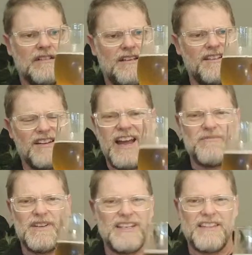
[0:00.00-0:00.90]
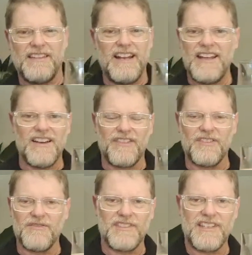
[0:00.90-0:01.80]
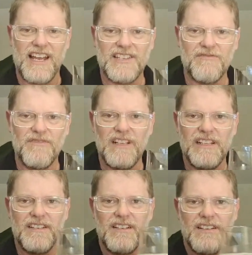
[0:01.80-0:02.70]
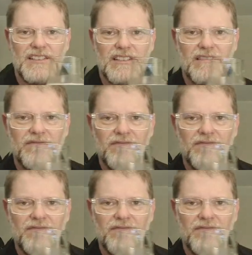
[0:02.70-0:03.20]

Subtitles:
I think I had one the other day and I thought it would taste really nice.